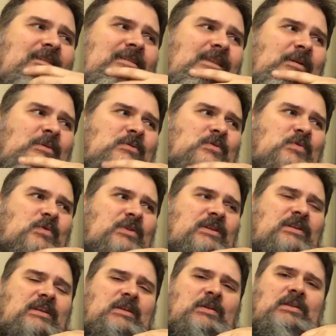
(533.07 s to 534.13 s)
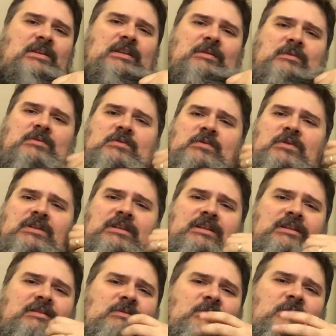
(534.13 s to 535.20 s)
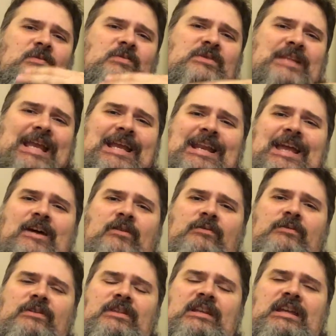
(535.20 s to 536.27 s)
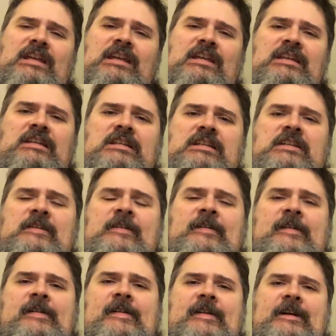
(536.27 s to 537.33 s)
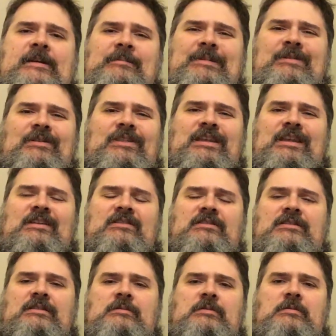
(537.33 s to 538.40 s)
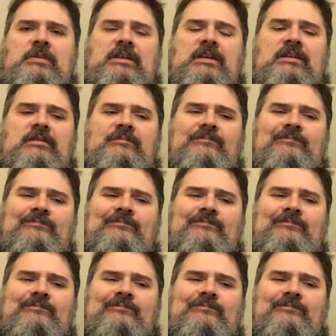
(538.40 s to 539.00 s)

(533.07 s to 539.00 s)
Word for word: that was really the only thing that was really stand out for the day. Um, everything else seemed to be